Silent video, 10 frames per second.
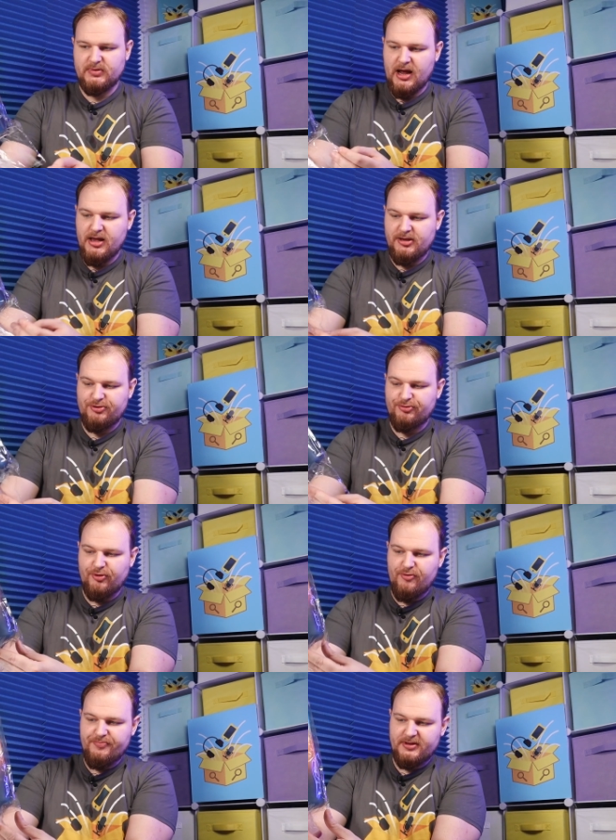I need to
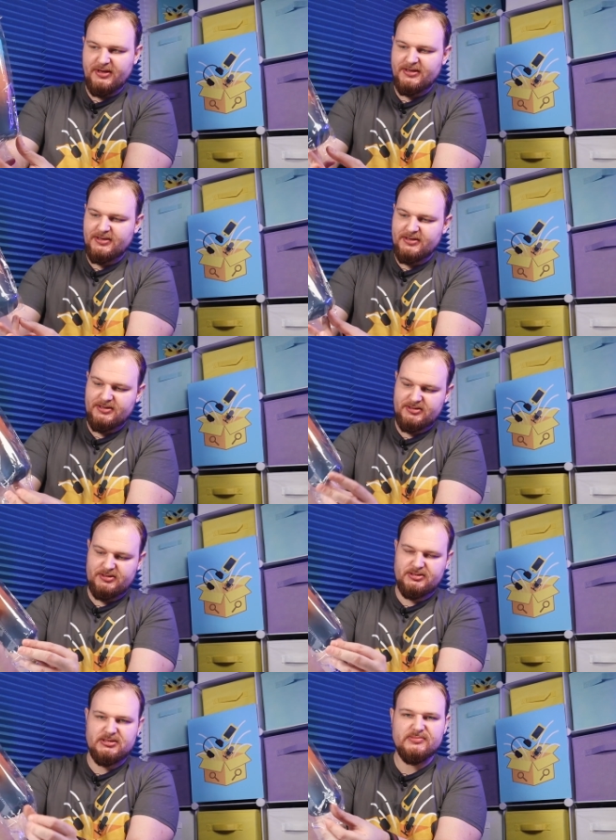open it.
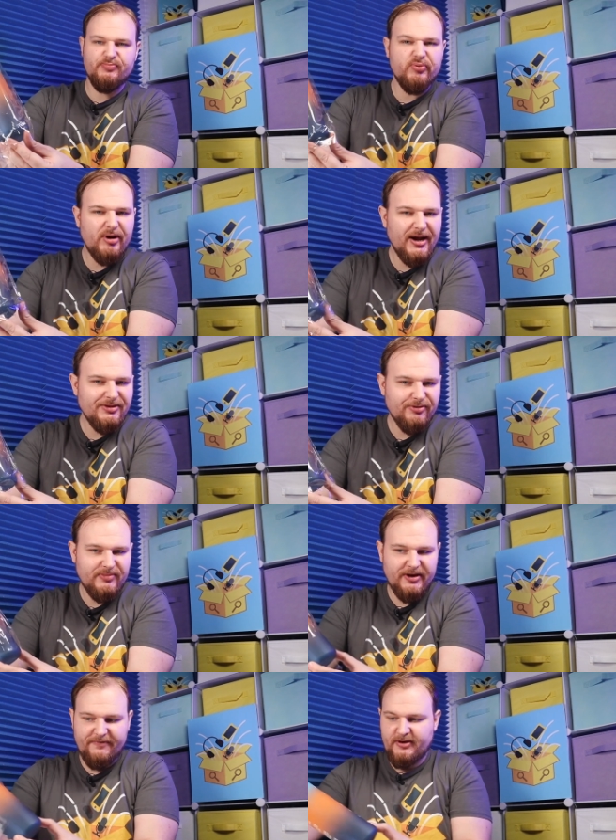This is brand new,
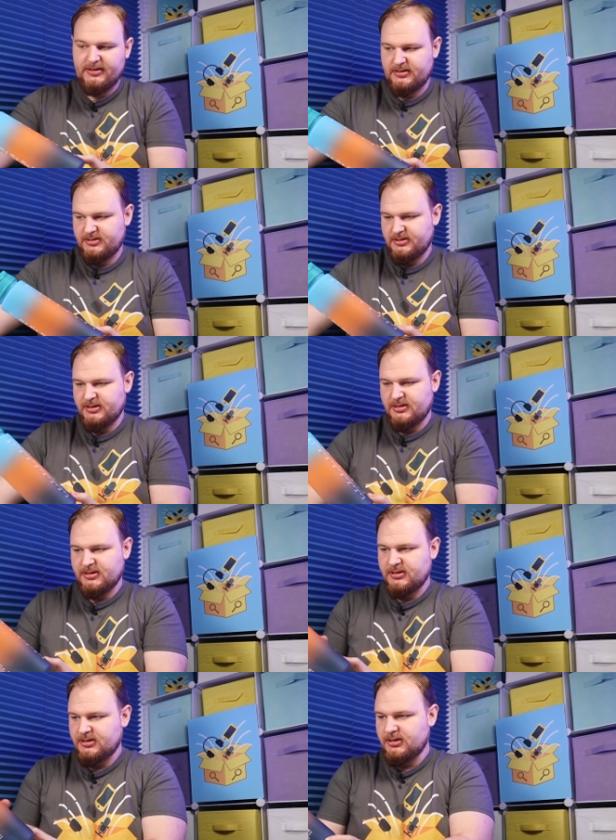my friend,
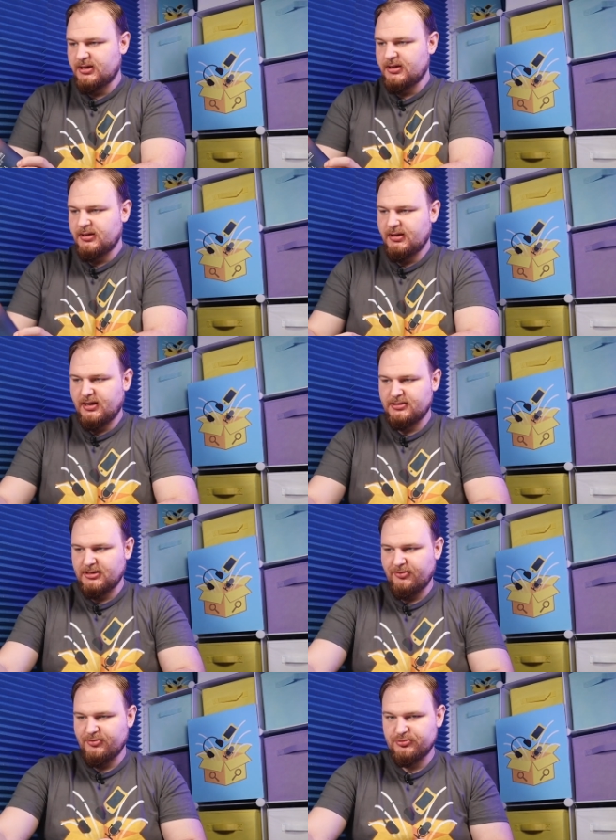and
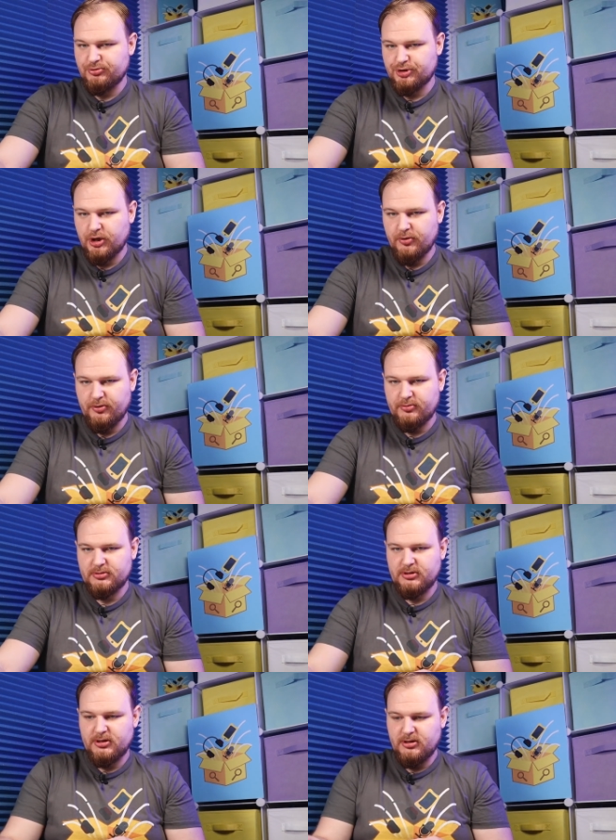I want to show you.
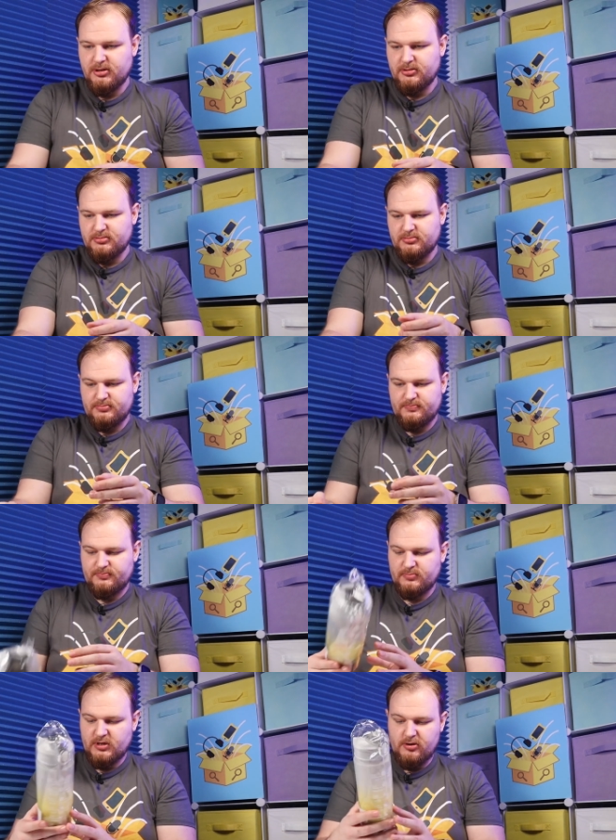
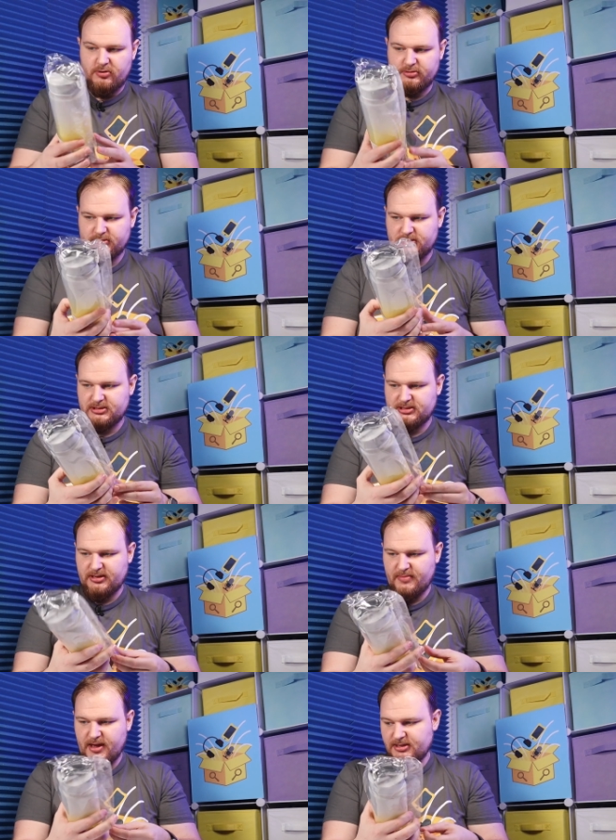Look, this is
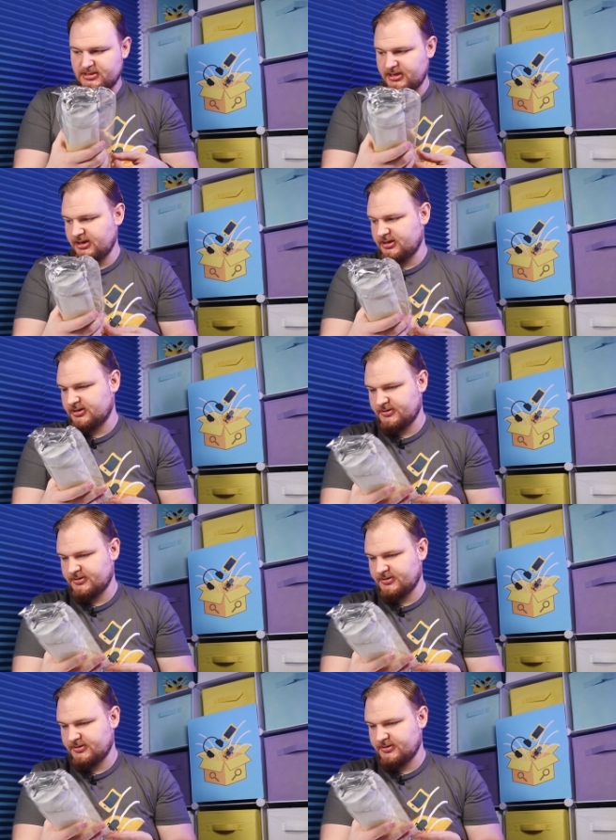amazing.